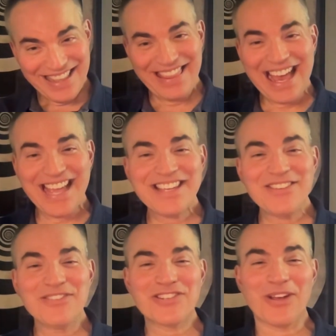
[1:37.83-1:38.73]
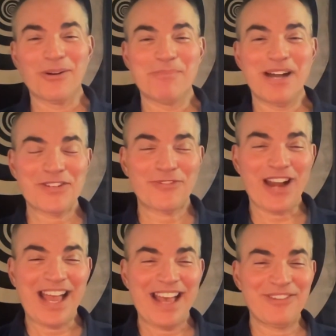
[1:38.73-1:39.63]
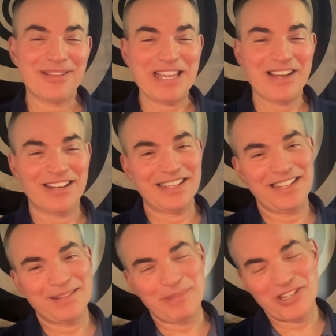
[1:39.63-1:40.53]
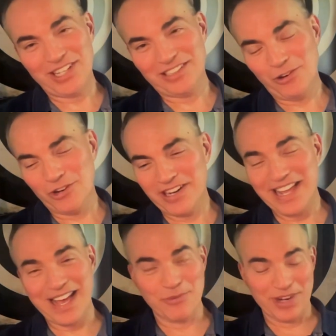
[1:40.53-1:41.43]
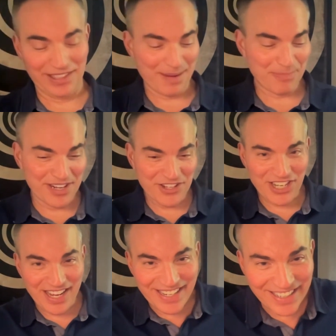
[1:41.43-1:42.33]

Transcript: Thank you so much for having me on, Michelle and Courtney. I really appreciate it.